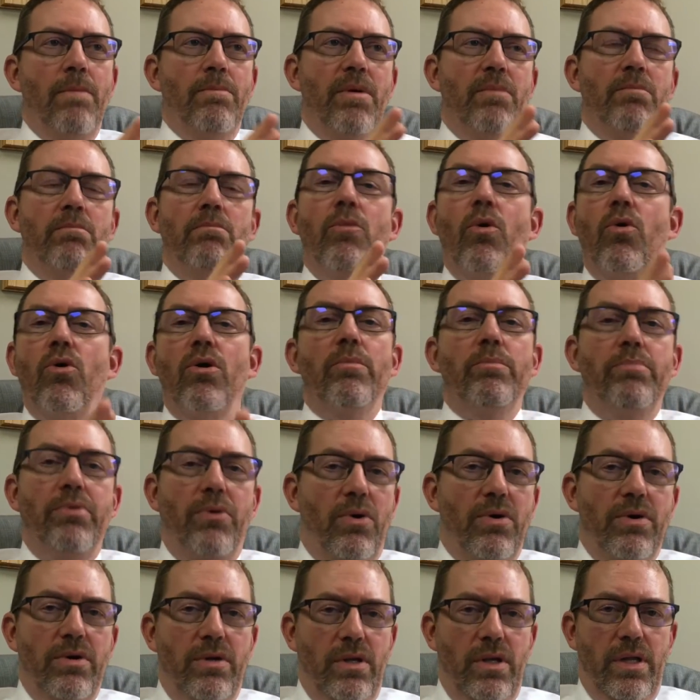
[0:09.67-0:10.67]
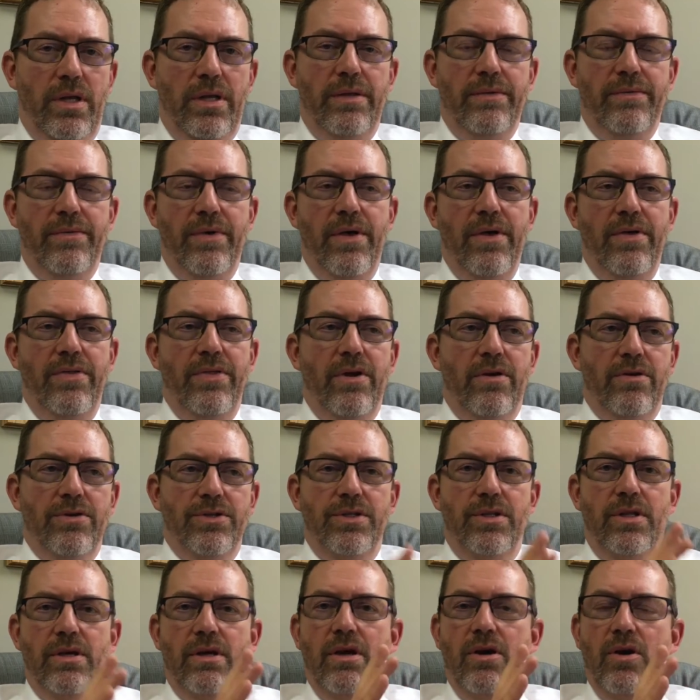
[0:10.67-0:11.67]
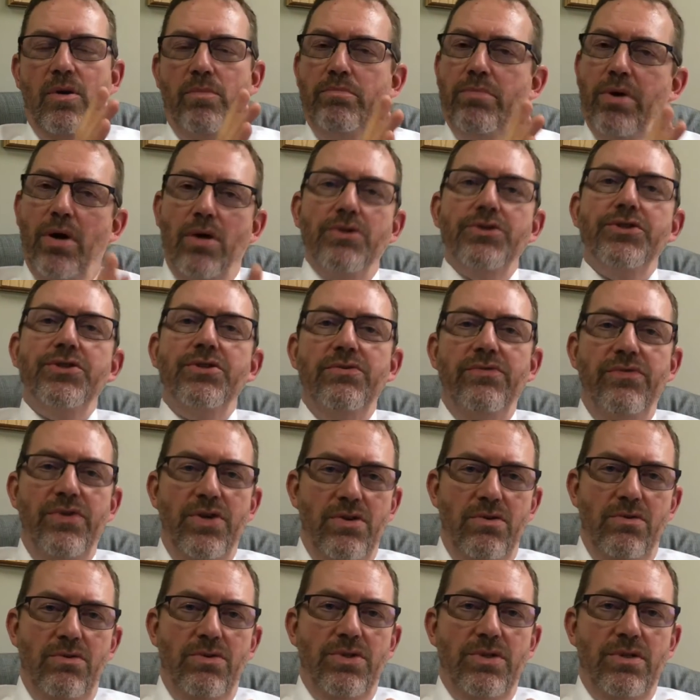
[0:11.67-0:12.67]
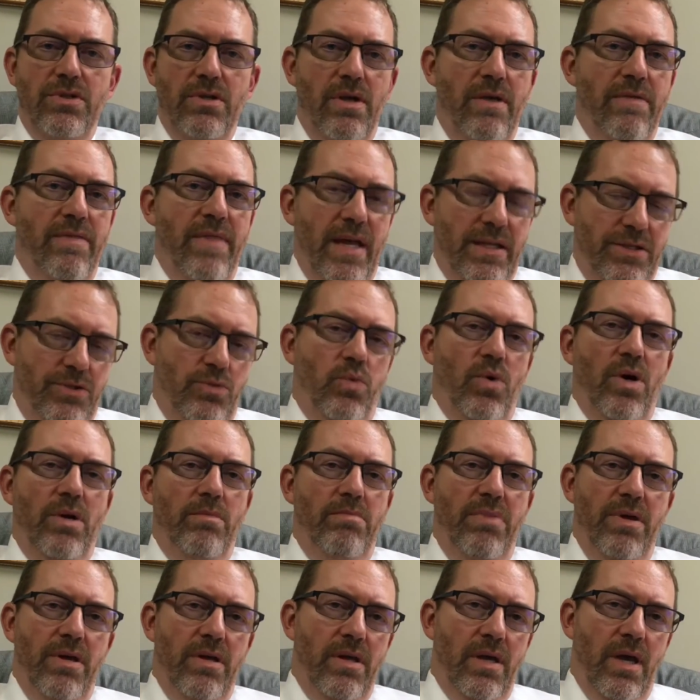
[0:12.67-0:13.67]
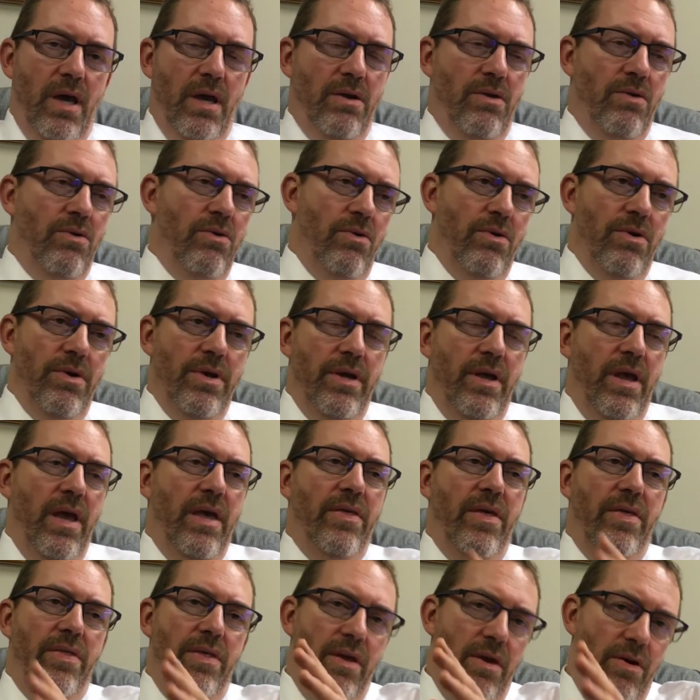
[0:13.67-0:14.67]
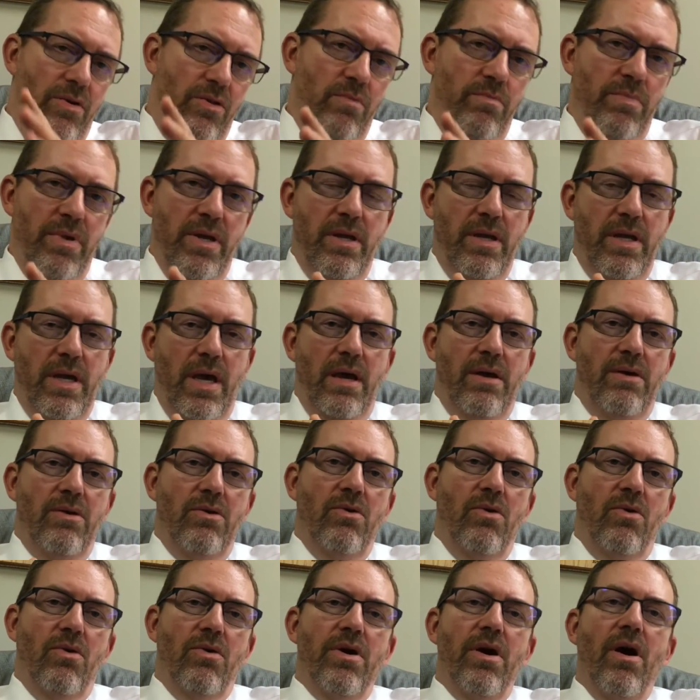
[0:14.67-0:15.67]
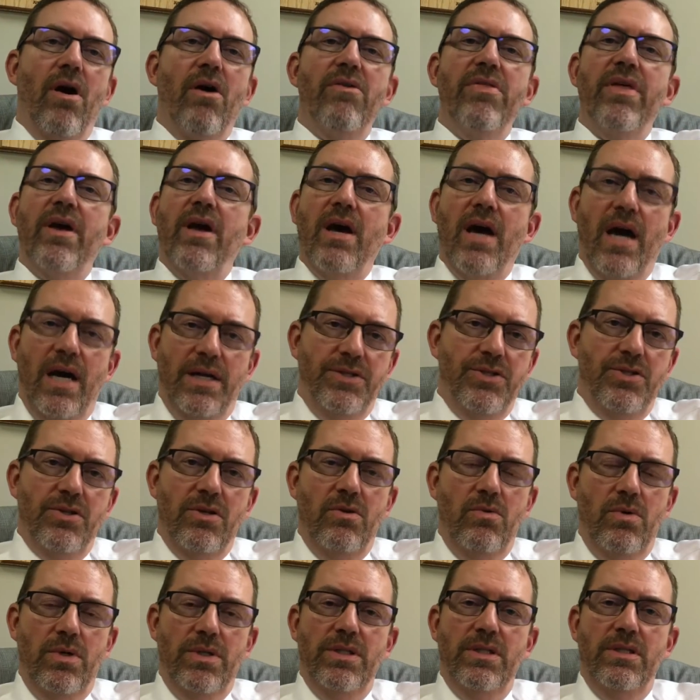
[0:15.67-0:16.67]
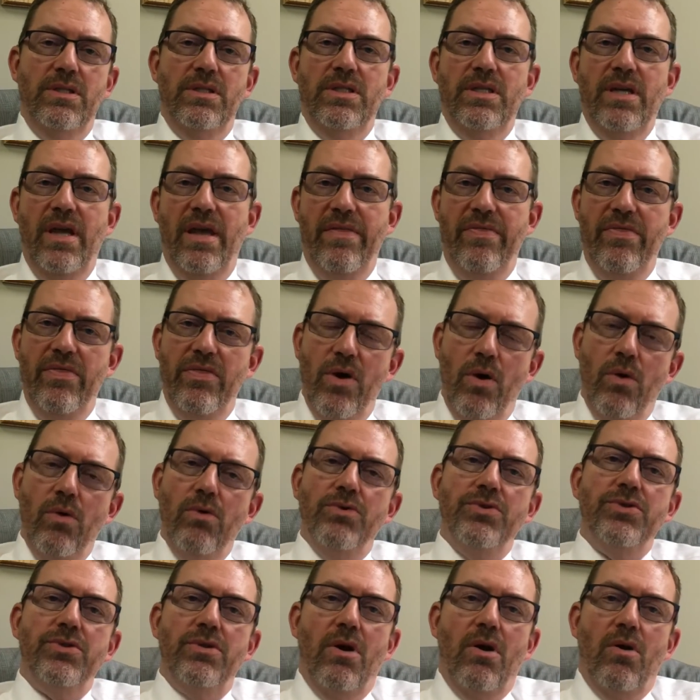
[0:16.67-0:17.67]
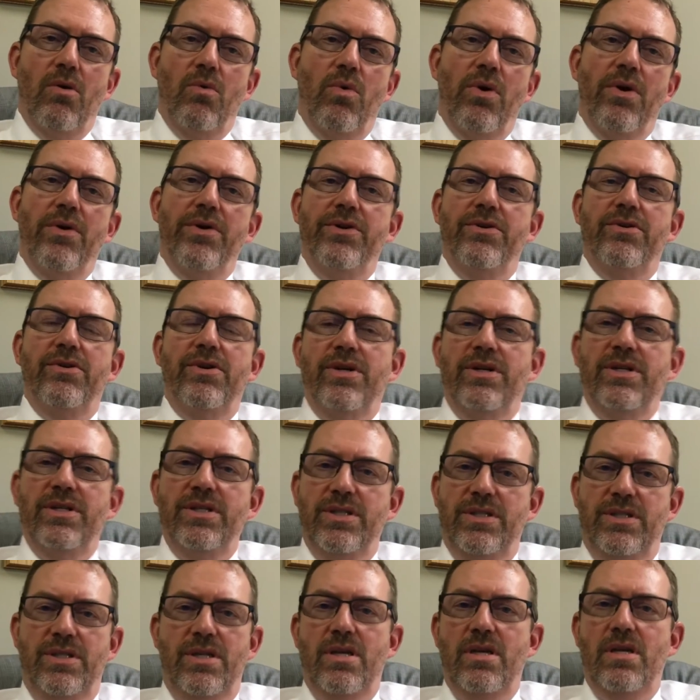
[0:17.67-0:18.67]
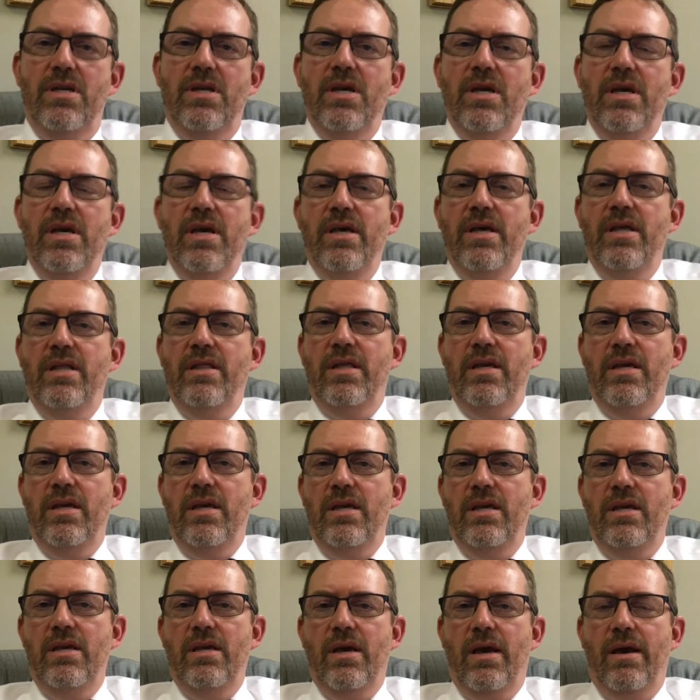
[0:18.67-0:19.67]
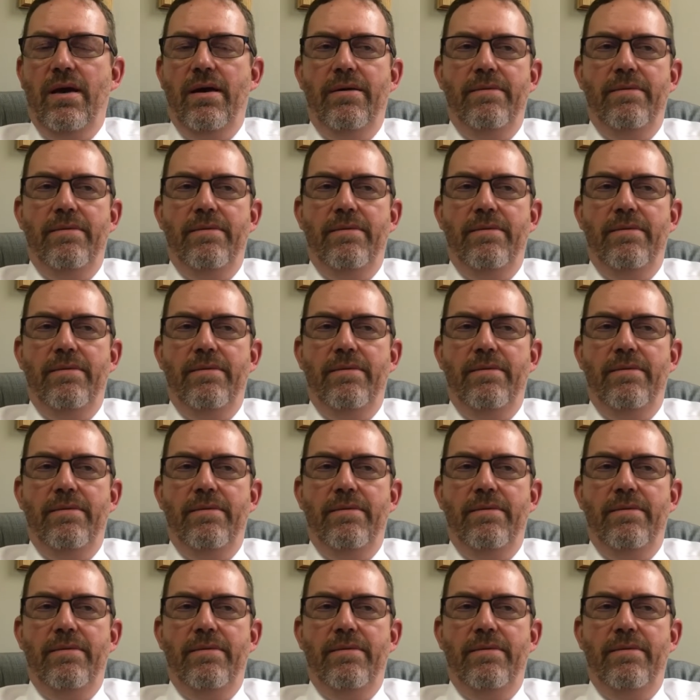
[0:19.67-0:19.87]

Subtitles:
But more importantly, there's the compulsive use. That's one big category. And then the other big category are the consequences. And those are where you're going to see the